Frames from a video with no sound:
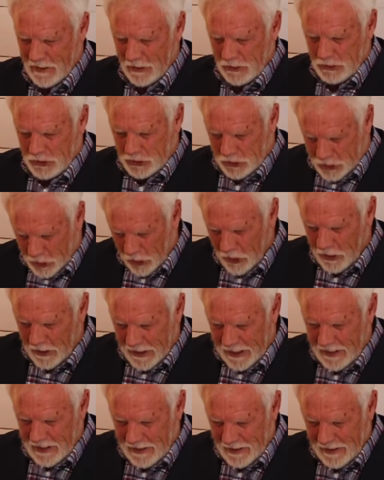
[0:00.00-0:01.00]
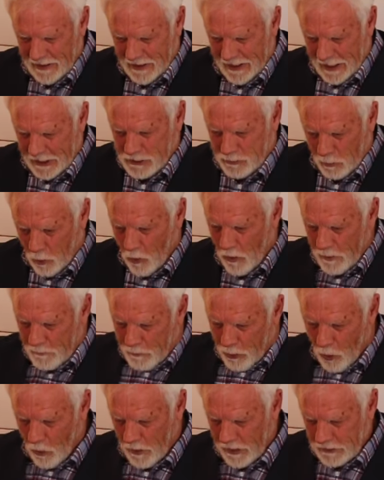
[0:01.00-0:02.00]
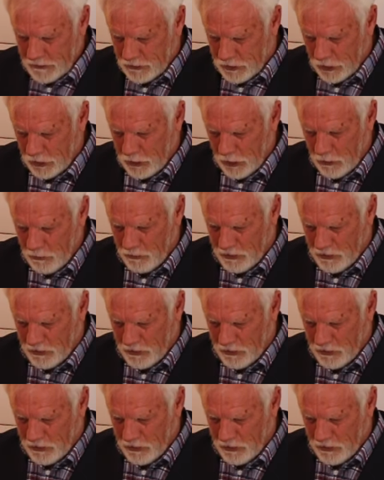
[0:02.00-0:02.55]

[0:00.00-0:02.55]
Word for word: Surely it's more important to do